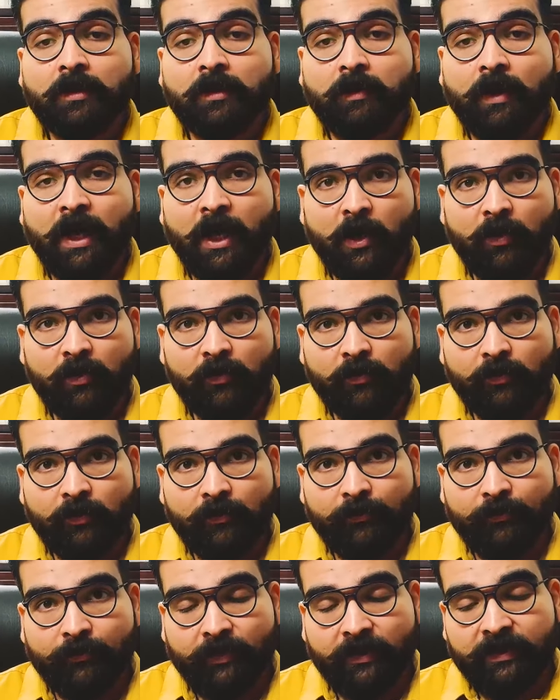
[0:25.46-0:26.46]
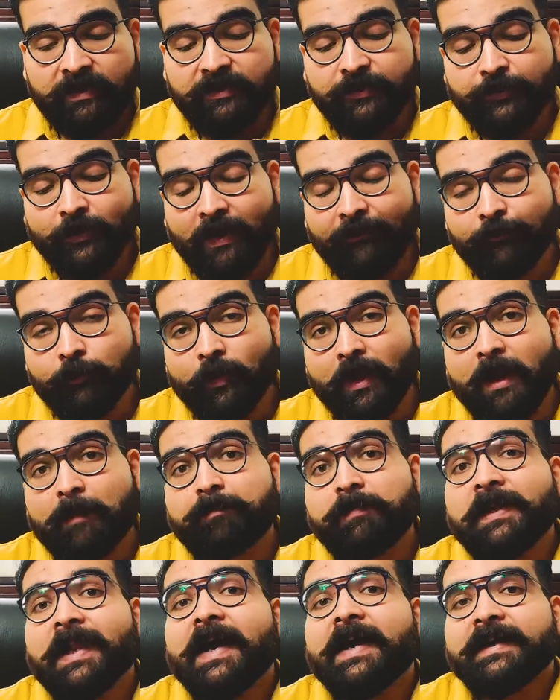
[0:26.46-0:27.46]
How you have to
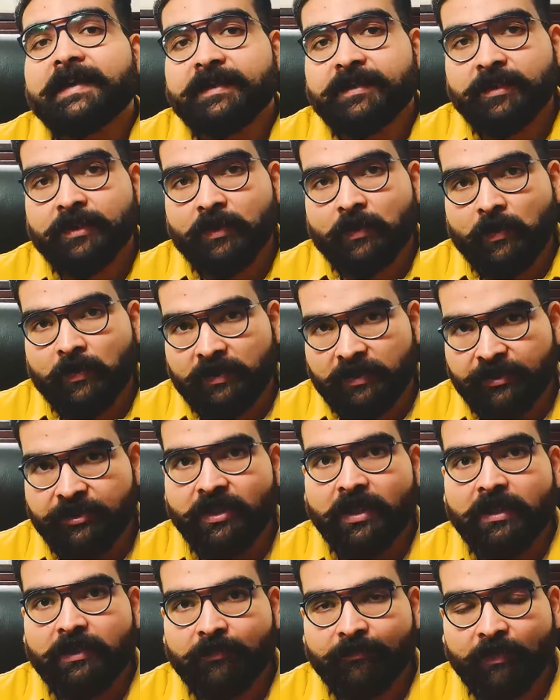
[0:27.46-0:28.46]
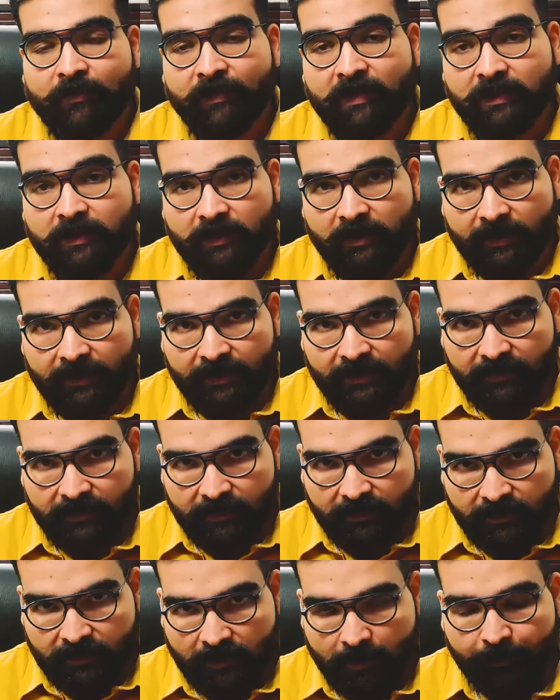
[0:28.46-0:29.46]
apply it on a chart. We will
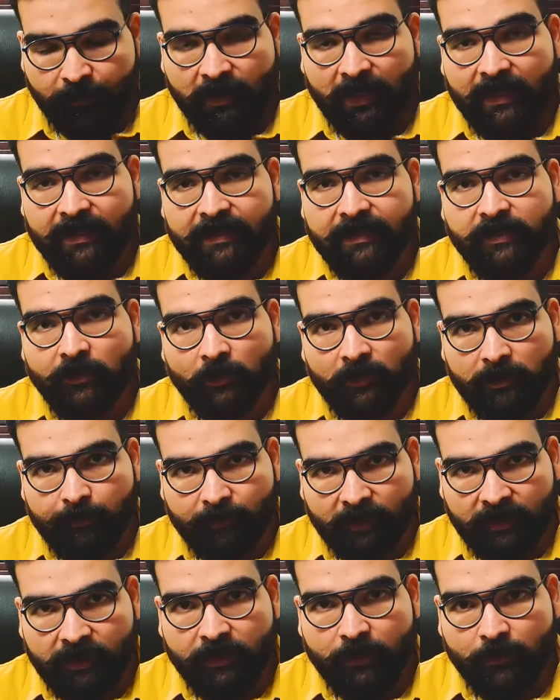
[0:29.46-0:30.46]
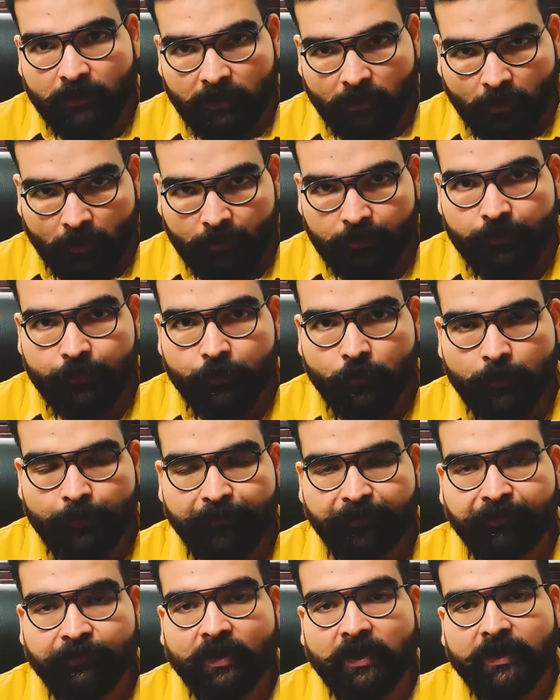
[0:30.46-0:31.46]
apply it on a particular
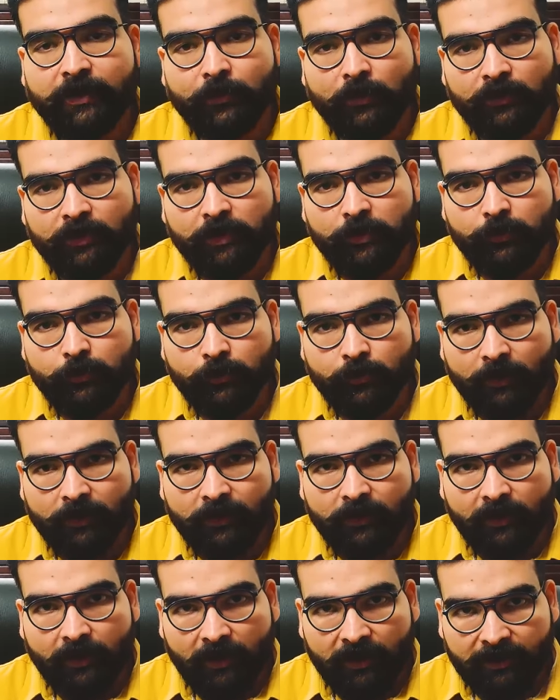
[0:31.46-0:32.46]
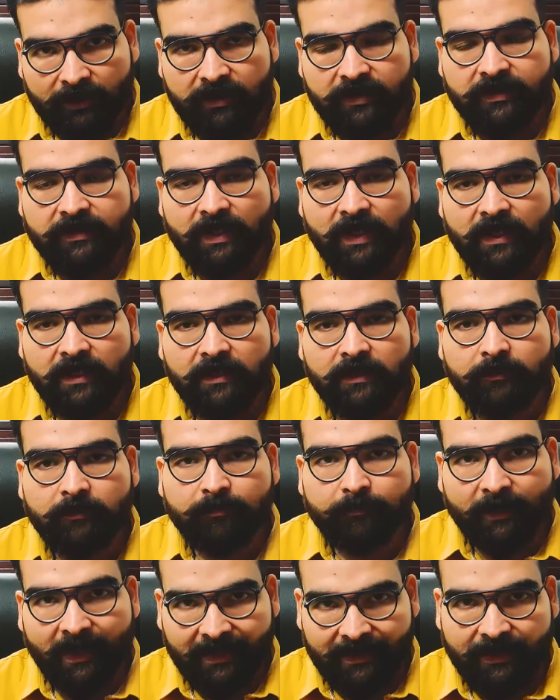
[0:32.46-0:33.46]
horoscope in order to understand
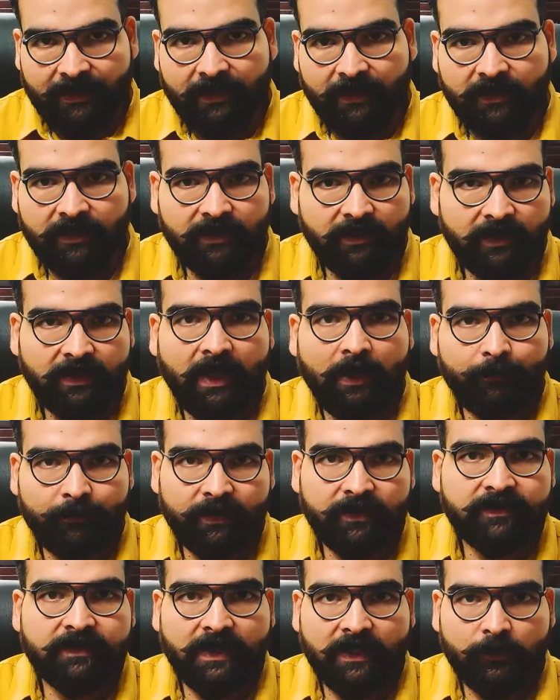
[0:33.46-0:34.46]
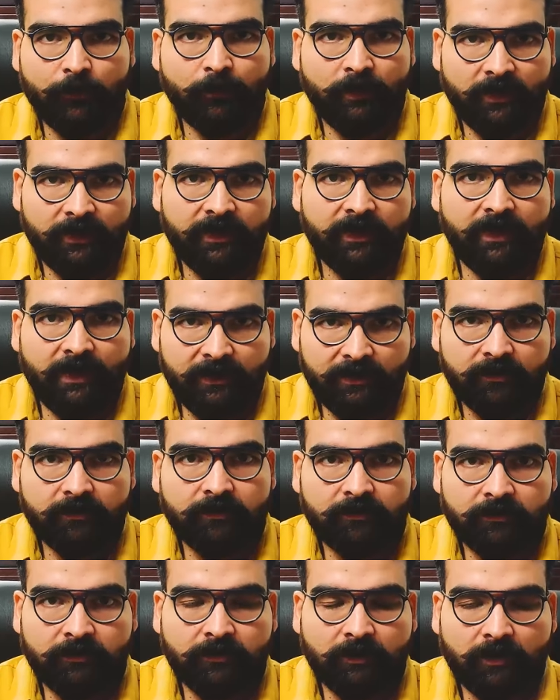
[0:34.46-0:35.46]
practically that how it is calculated and
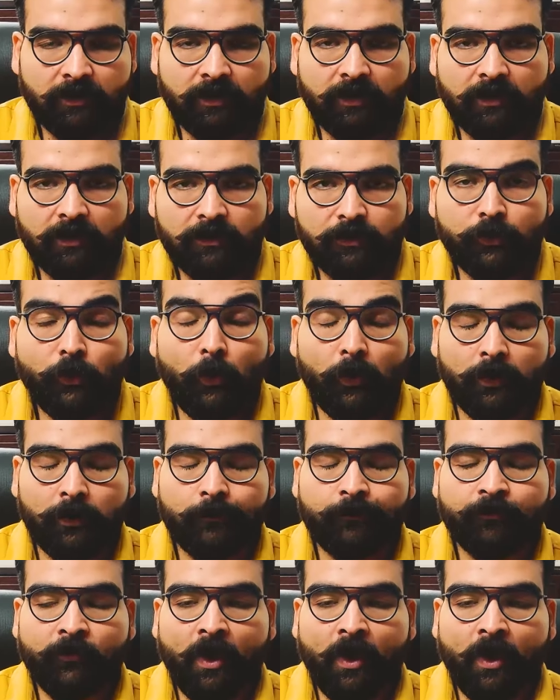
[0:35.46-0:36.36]
known.